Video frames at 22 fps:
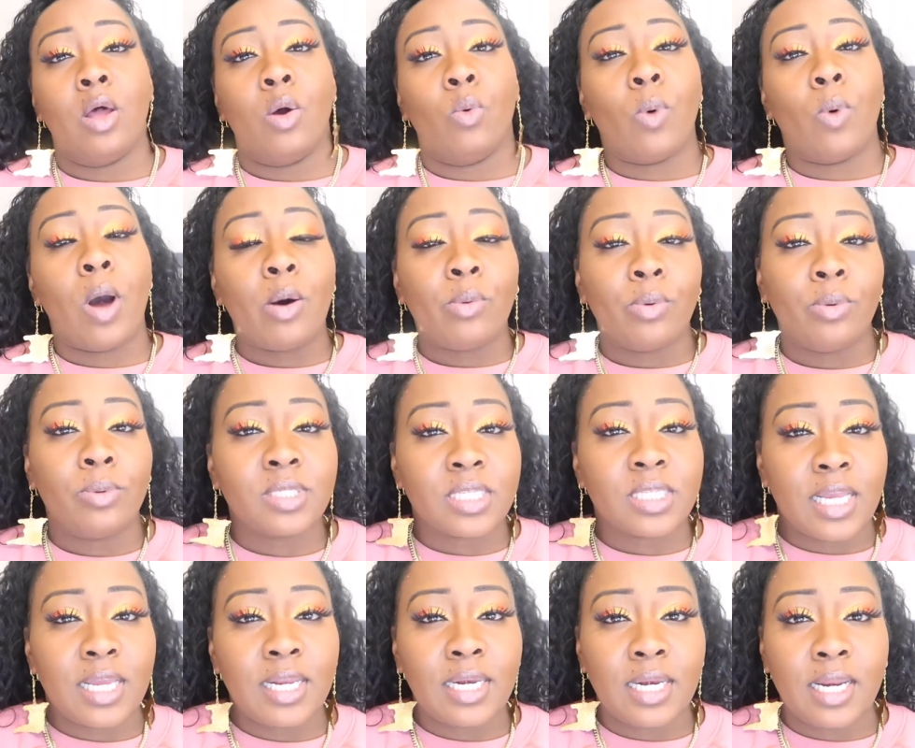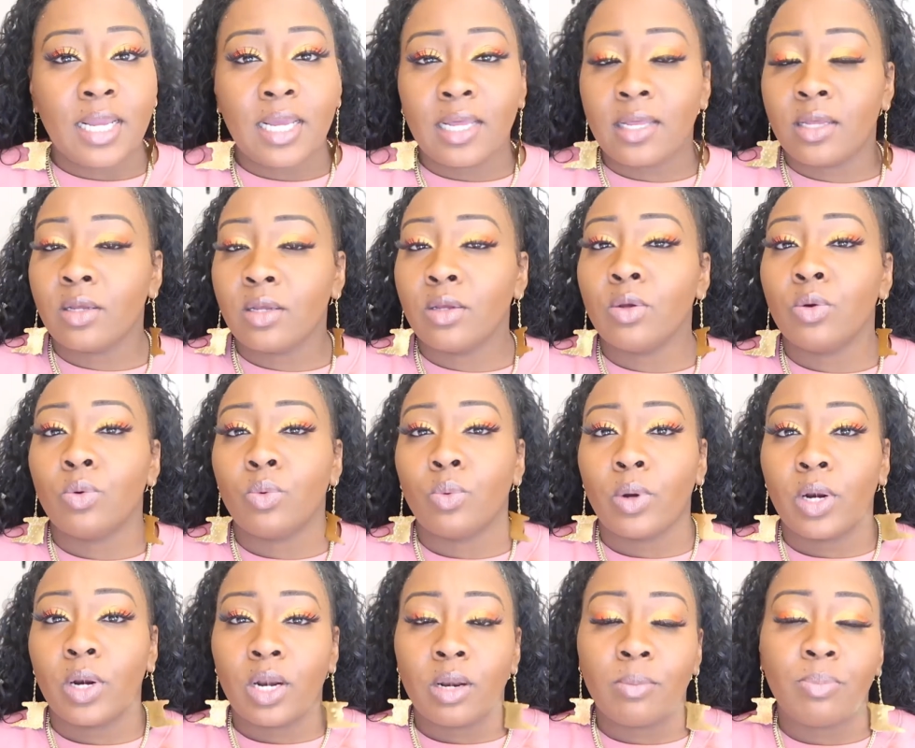While we was in there,
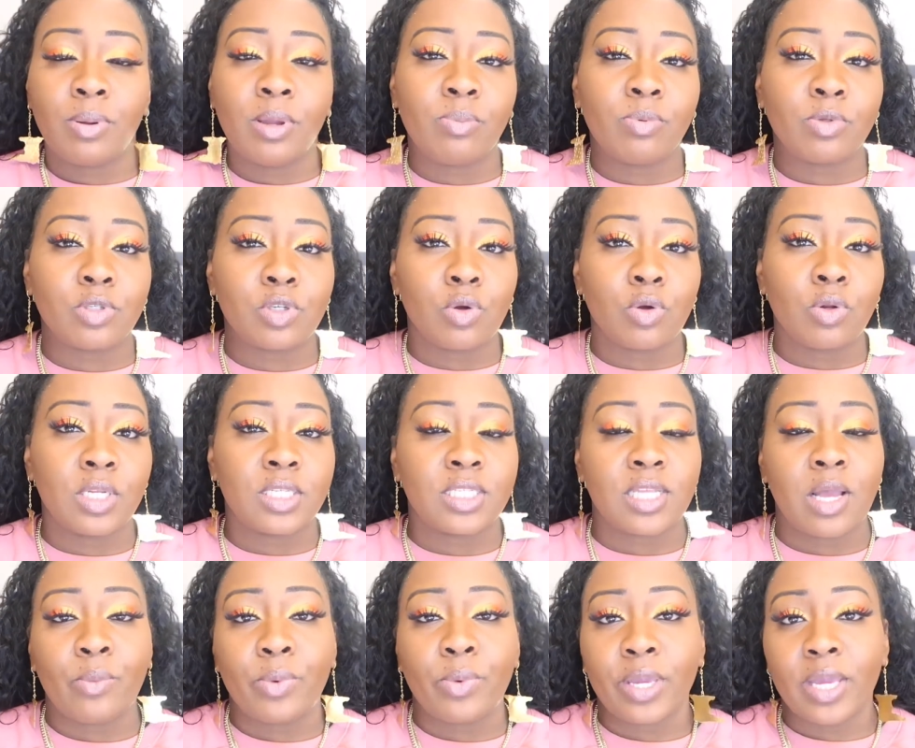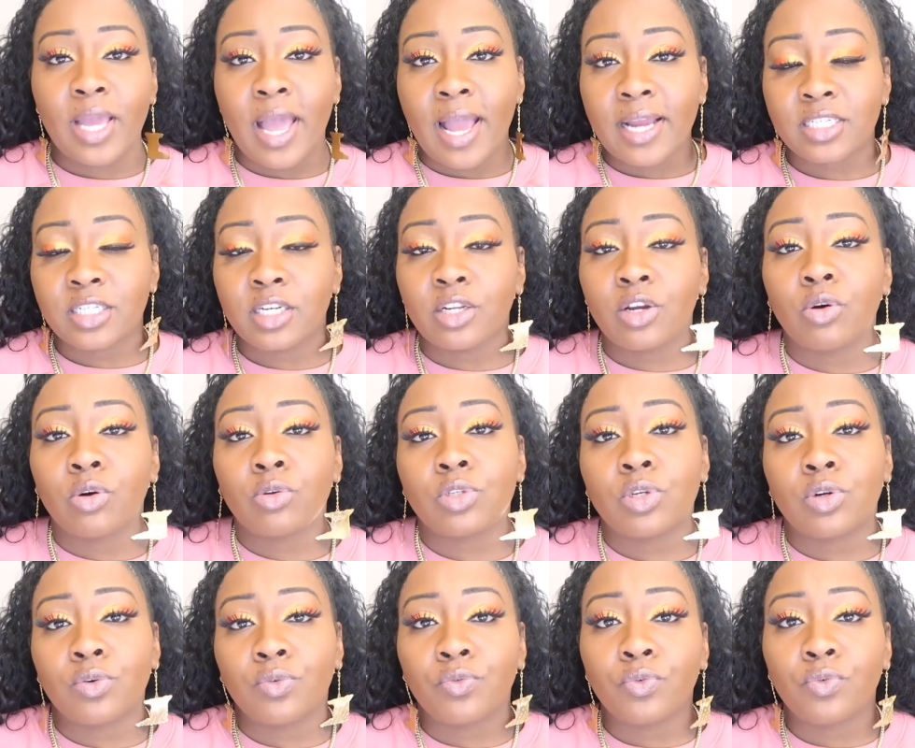one of the people told us that we could actually go
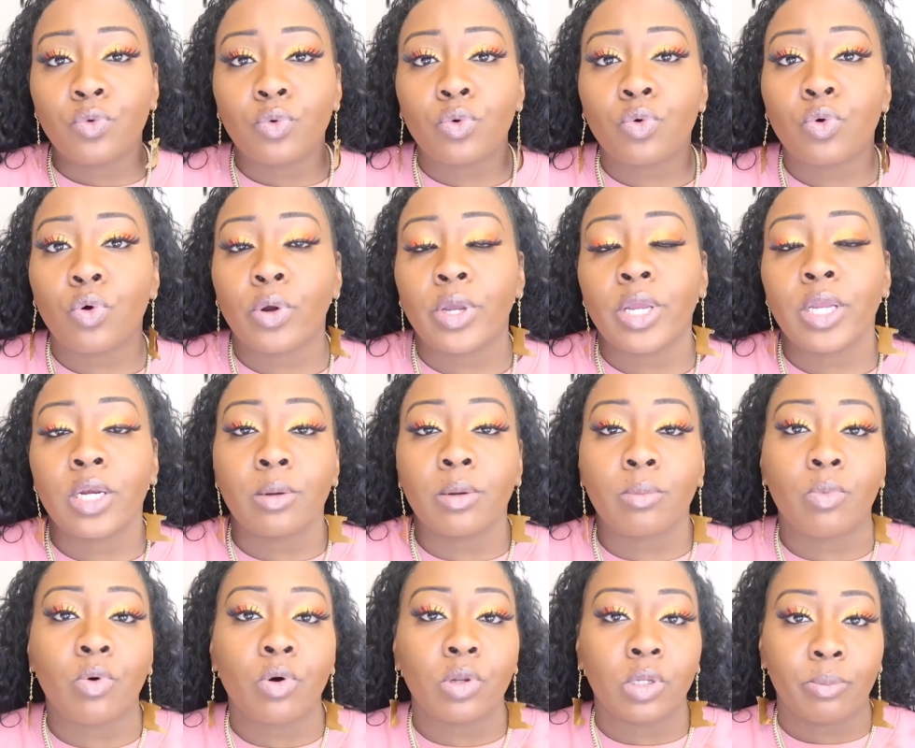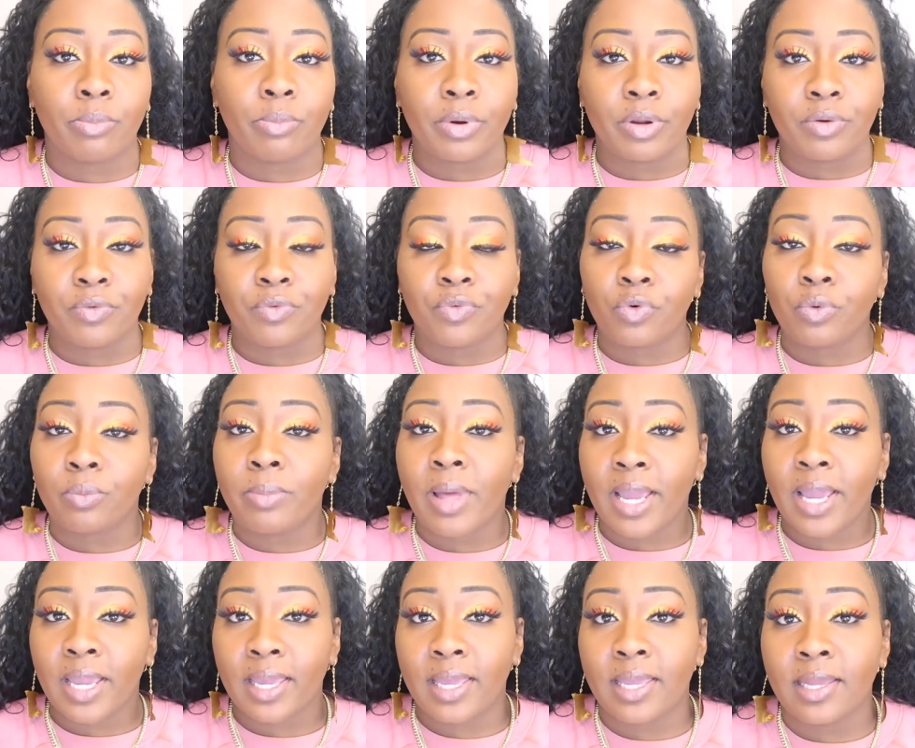to the food court in the mall and bring food
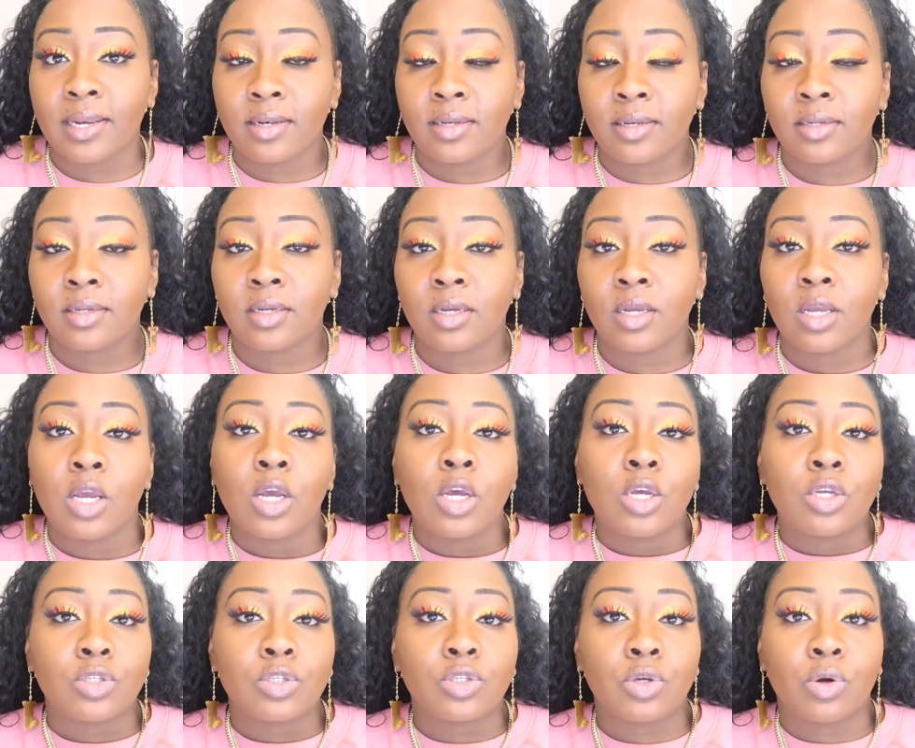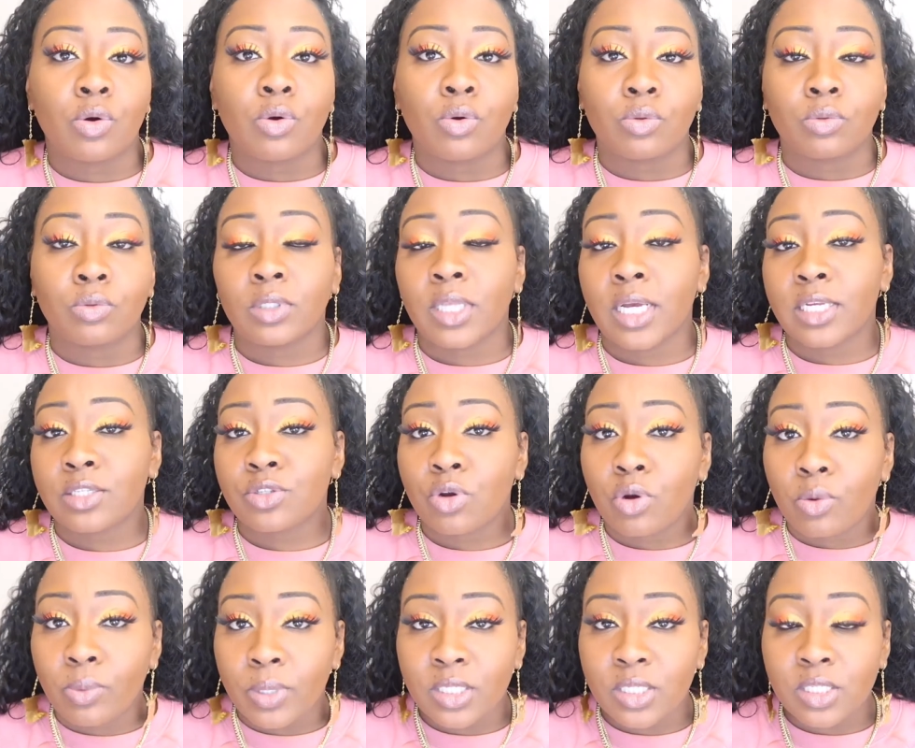back in. So that's
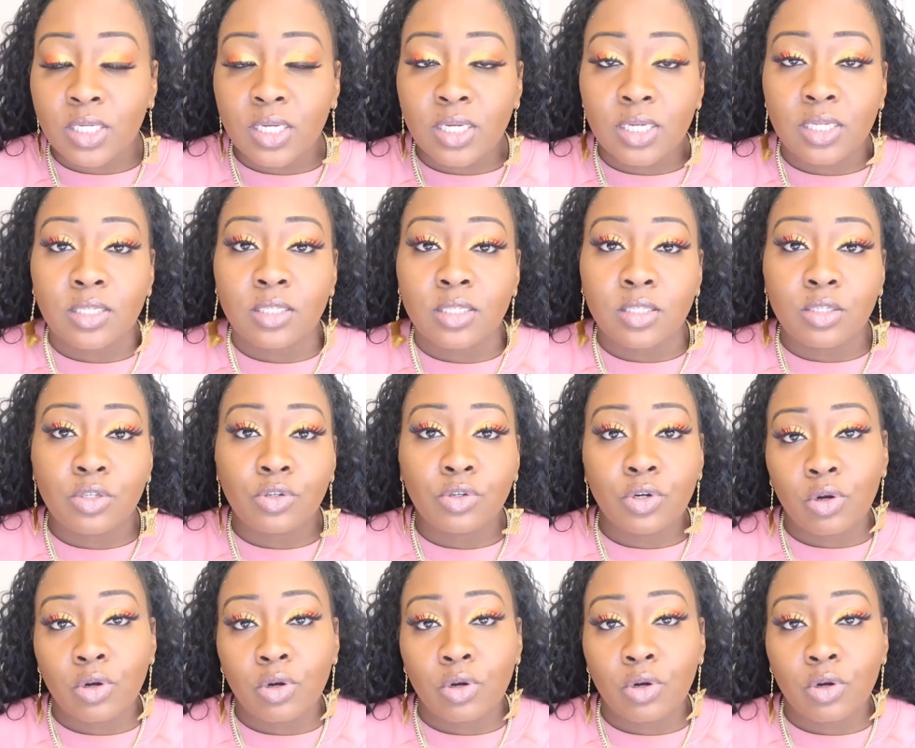always good, you